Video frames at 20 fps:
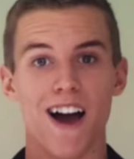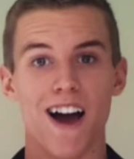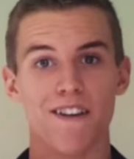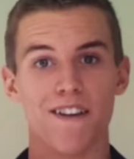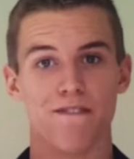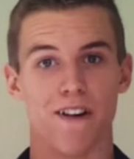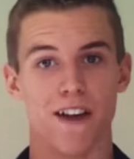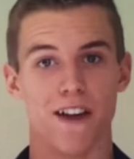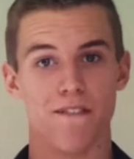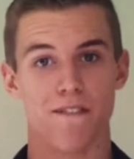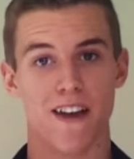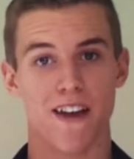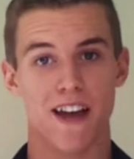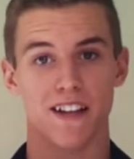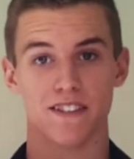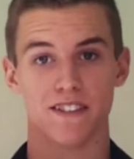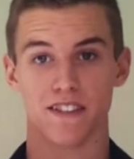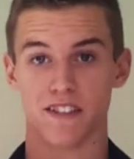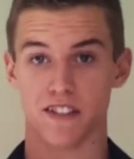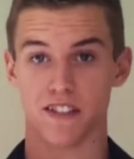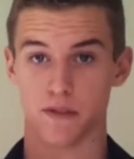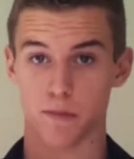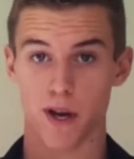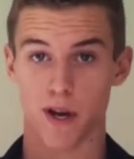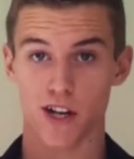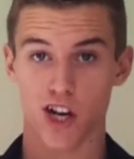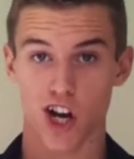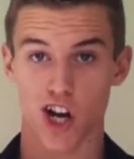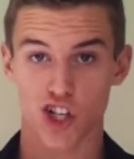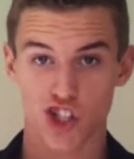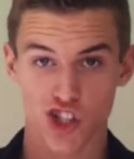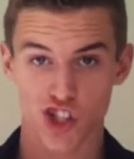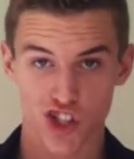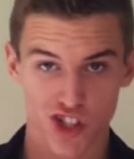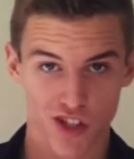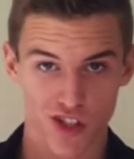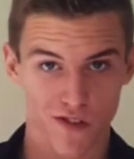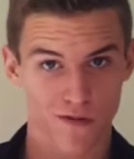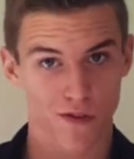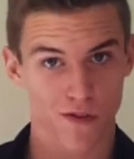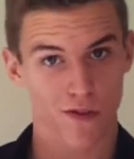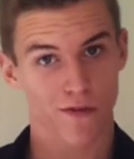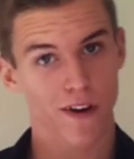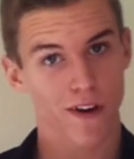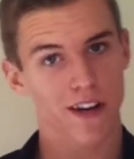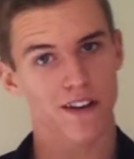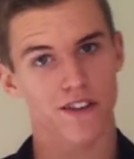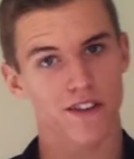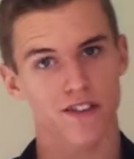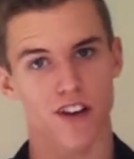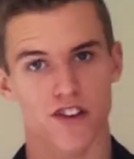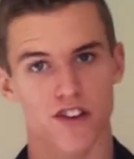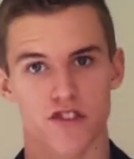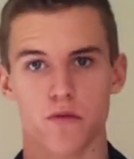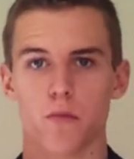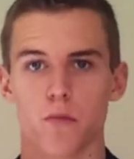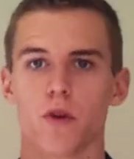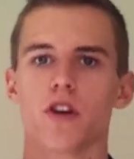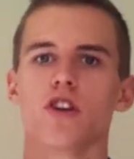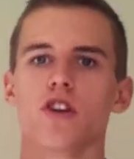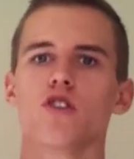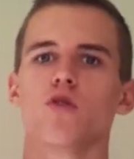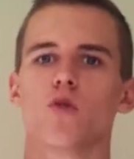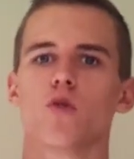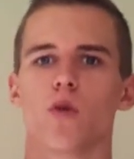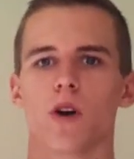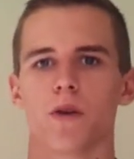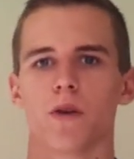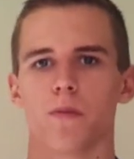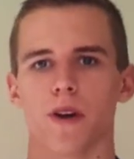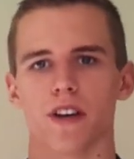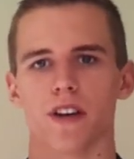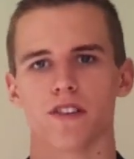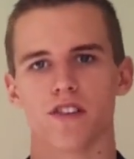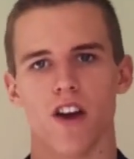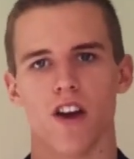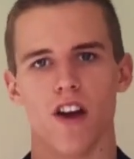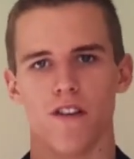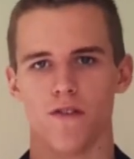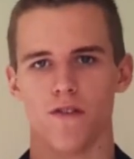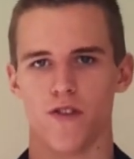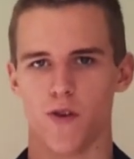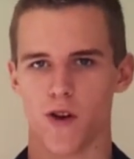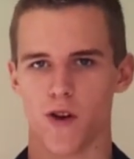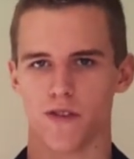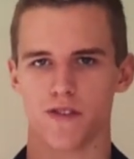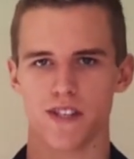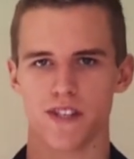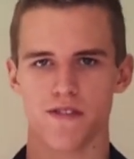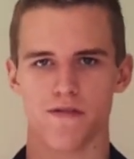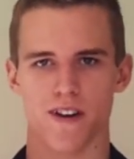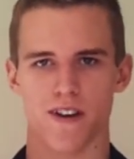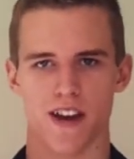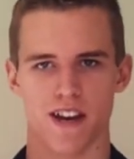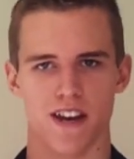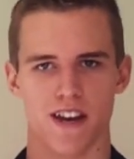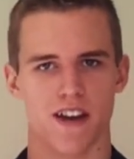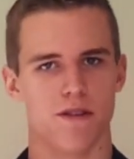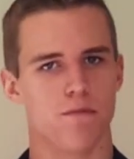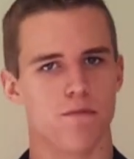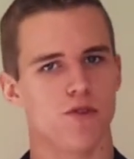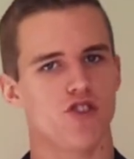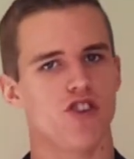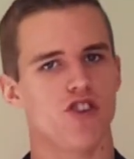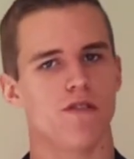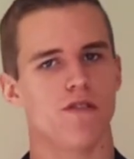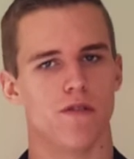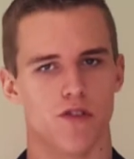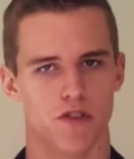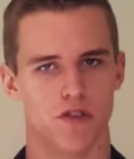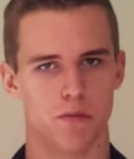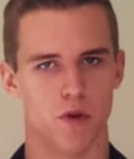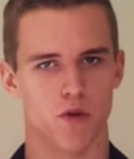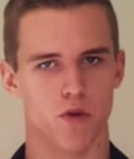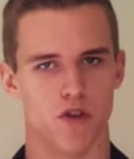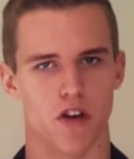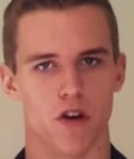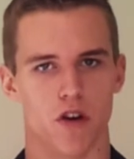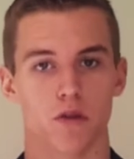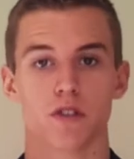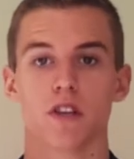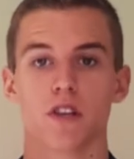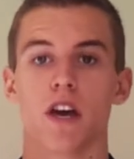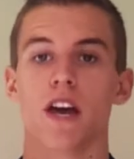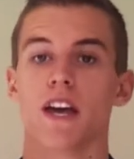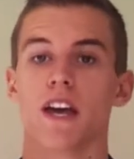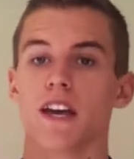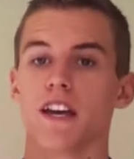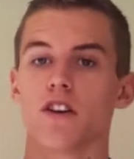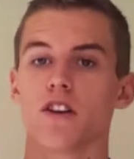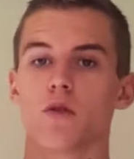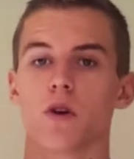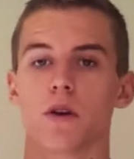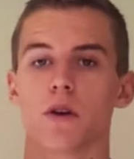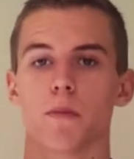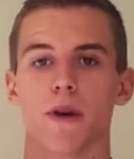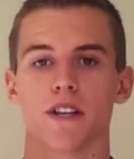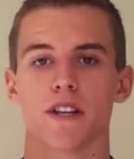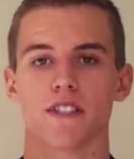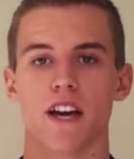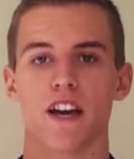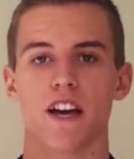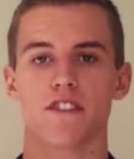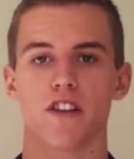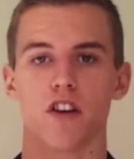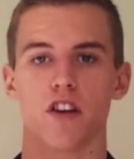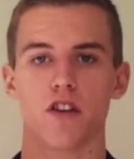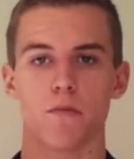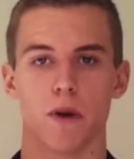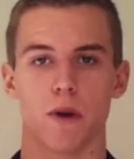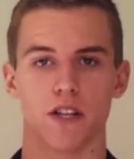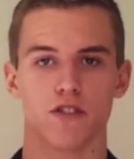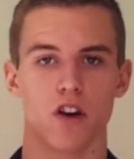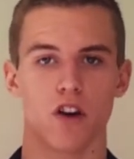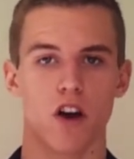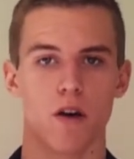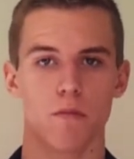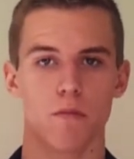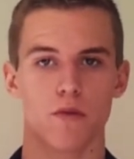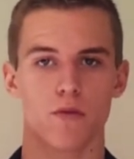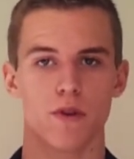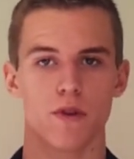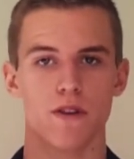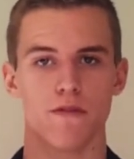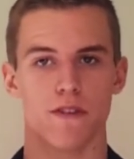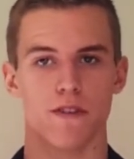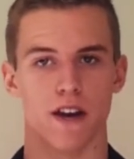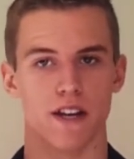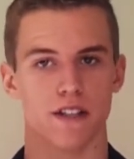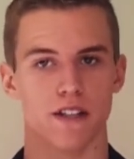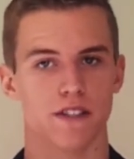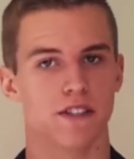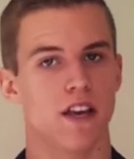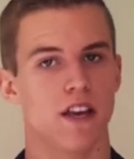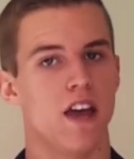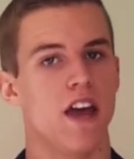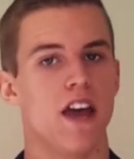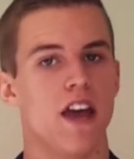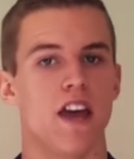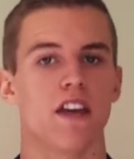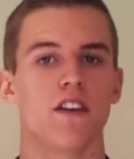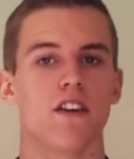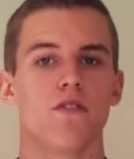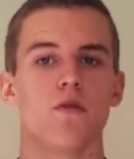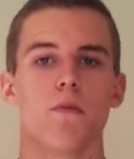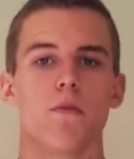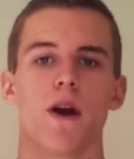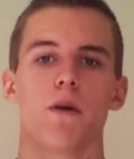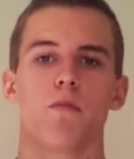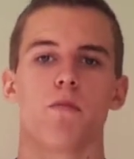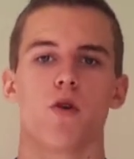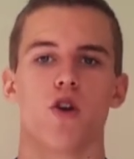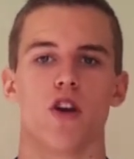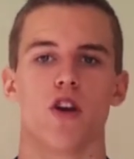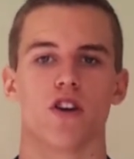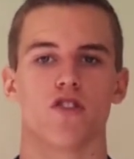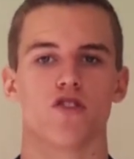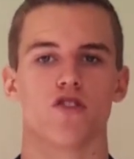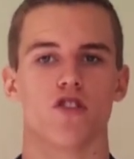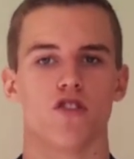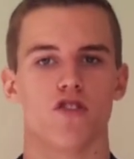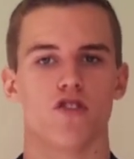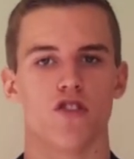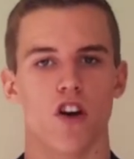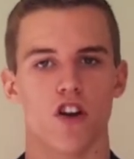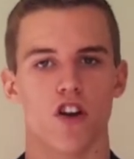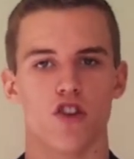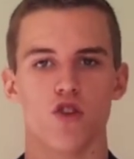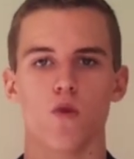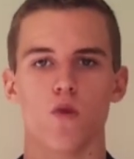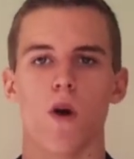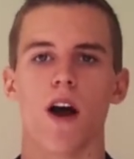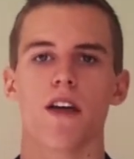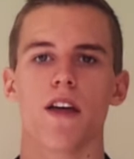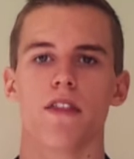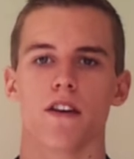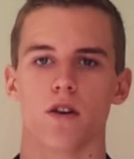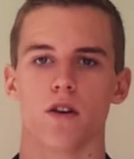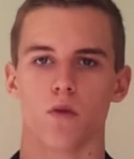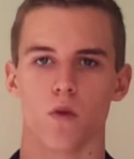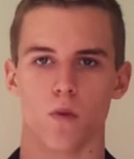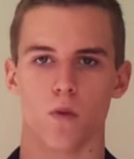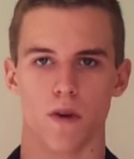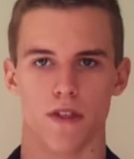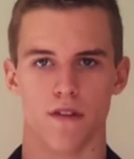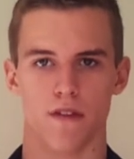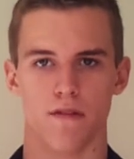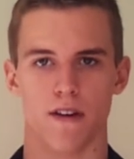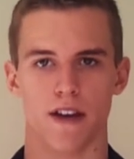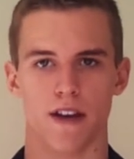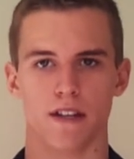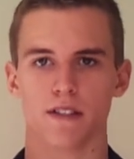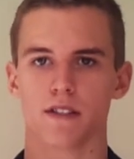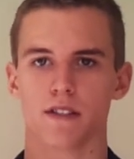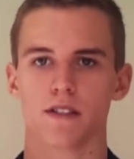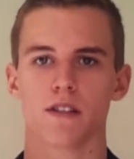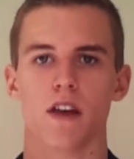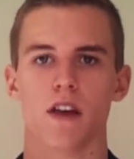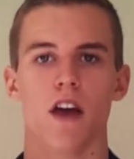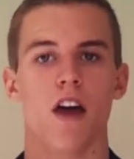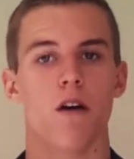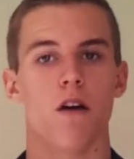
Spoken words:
Hi fight fans, this is Mike Hutchinson for Fight Discussion, bringing you quick picks to UFC Fight Night Machida vs. Munoz. In quick picks, I tell you my top 3 fights and give you my predictions on who I think will win the fights.